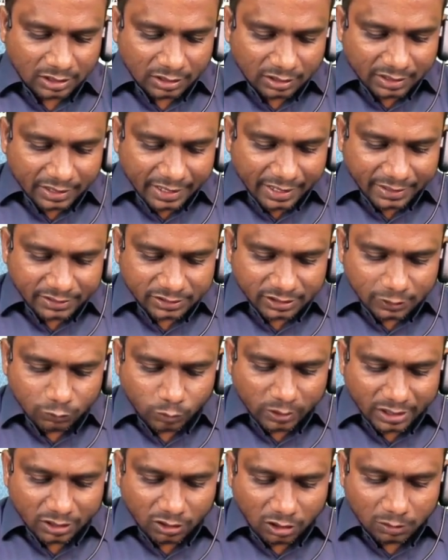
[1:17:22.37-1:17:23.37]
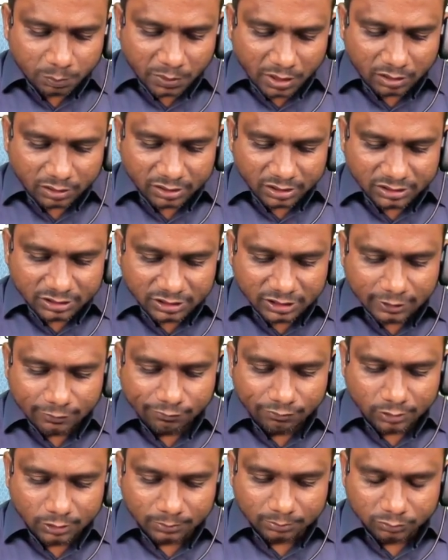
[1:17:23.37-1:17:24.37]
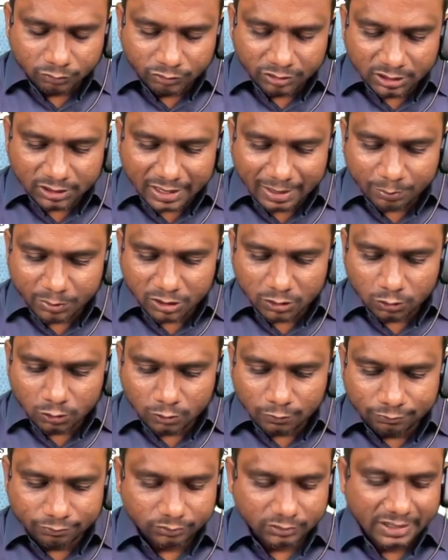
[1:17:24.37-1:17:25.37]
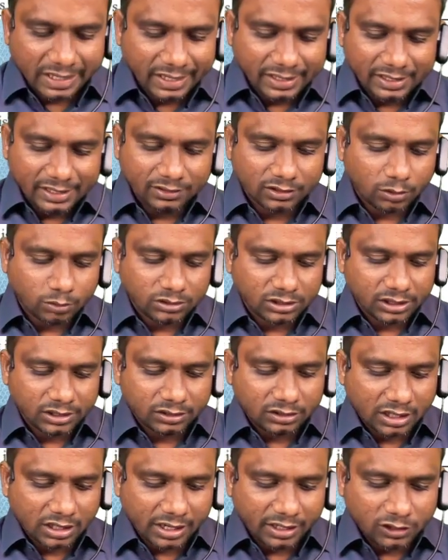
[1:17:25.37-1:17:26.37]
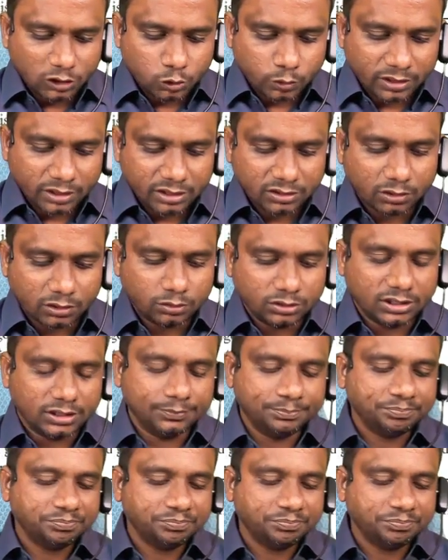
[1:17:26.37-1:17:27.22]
X and Y are partners in a firm with capital of 18,000 and 20,000.